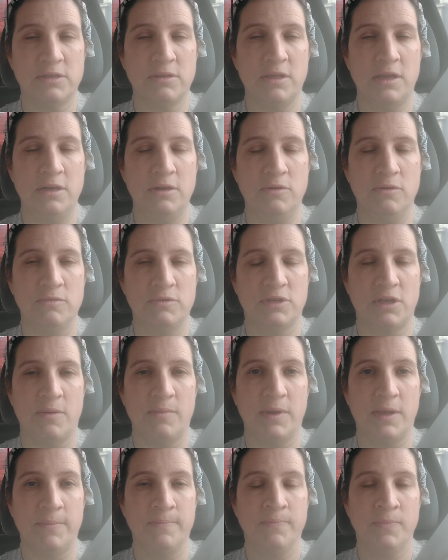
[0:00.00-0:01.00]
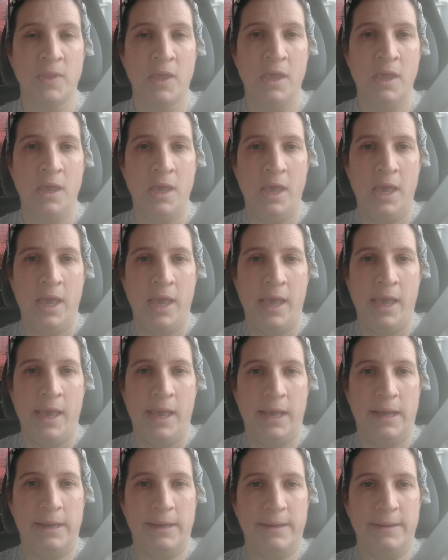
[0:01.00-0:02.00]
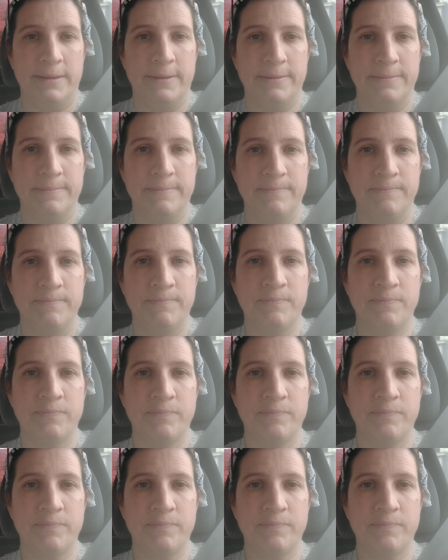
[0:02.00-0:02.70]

so they knew it was coming. Um,